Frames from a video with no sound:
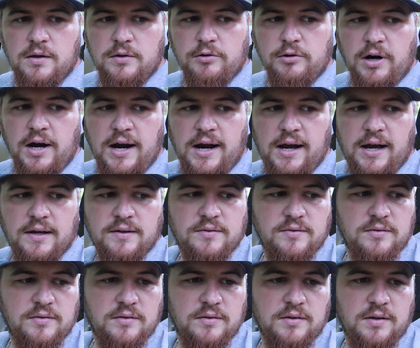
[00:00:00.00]

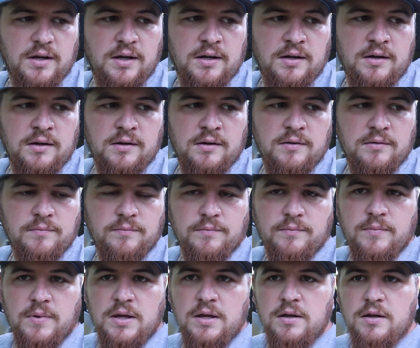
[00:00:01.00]
grass and uh,
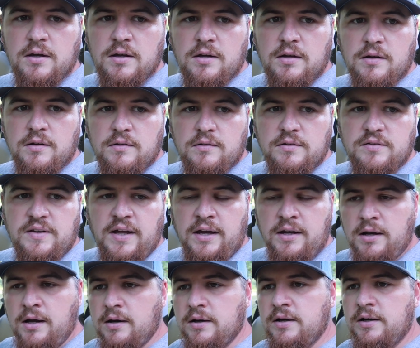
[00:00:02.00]

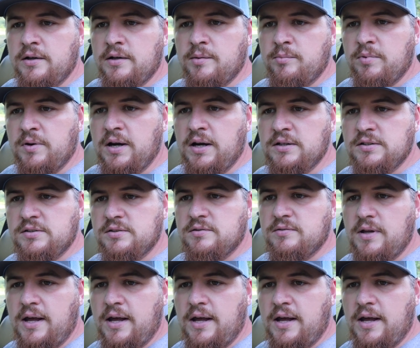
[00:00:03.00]
staying out here in the brush.